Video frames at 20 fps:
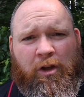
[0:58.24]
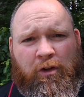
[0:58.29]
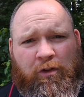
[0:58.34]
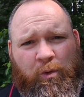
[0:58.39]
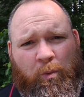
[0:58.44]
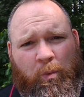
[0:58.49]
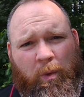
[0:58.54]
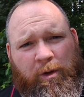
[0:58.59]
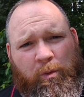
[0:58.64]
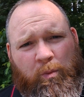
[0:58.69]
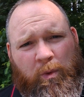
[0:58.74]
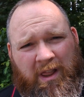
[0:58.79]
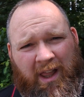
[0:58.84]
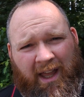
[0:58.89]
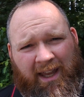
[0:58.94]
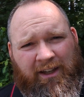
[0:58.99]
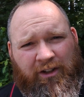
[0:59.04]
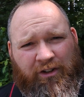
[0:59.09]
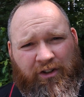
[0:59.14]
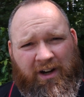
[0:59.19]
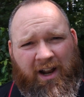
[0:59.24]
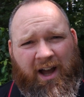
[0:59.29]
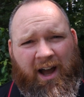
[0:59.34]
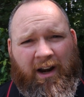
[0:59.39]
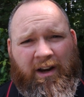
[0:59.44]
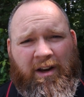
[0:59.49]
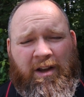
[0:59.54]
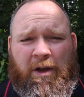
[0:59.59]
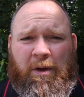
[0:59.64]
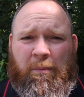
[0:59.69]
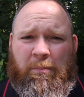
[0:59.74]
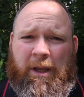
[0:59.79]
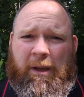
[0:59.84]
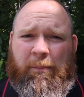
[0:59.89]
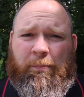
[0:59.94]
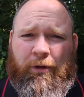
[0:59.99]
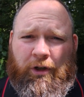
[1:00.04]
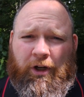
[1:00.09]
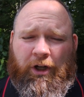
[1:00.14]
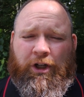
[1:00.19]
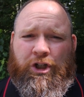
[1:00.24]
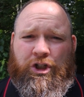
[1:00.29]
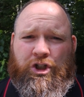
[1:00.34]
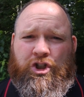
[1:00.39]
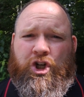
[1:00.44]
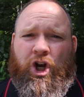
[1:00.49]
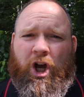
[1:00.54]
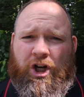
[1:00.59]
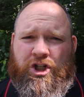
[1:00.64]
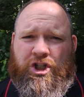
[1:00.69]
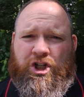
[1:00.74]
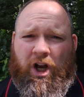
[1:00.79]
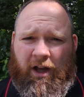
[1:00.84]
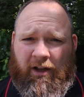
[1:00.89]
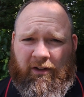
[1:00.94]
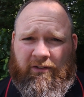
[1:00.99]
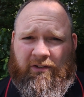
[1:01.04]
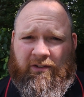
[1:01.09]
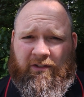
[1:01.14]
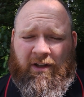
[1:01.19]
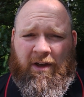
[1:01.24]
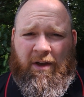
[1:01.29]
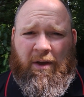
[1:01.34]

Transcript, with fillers: So whether we like it or not, people are going to judge us